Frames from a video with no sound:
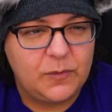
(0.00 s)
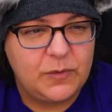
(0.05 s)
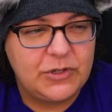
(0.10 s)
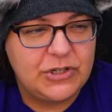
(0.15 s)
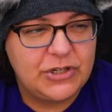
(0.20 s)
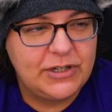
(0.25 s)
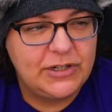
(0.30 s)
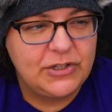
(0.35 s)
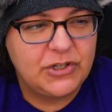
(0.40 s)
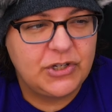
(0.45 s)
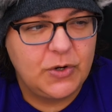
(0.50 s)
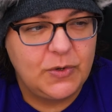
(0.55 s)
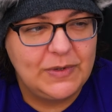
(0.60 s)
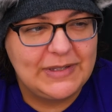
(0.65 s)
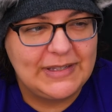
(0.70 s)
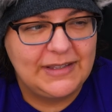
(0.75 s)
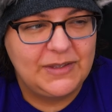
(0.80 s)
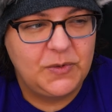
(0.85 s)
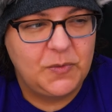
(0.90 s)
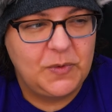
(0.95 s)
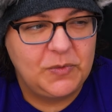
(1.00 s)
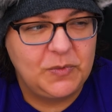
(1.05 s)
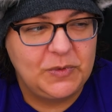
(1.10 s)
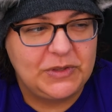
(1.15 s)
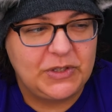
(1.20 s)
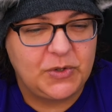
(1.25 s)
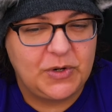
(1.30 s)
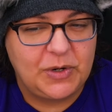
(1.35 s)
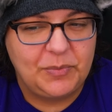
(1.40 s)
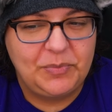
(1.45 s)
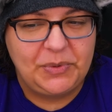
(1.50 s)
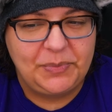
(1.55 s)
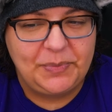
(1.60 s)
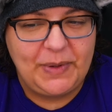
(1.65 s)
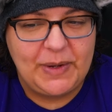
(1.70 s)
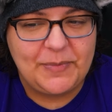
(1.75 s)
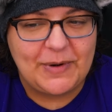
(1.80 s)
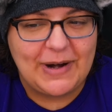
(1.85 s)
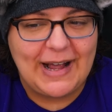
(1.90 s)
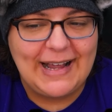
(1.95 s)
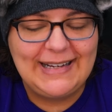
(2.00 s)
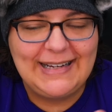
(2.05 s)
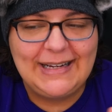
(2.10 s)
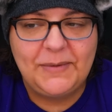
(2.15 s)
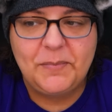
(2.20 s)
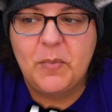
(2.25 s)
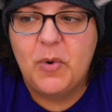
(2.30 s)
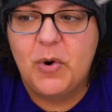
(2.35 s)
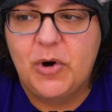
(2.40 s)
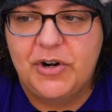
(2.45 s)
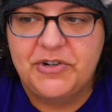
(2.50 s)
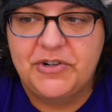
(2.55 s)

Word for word: we should have chosen the one with the crumpled paper. I need more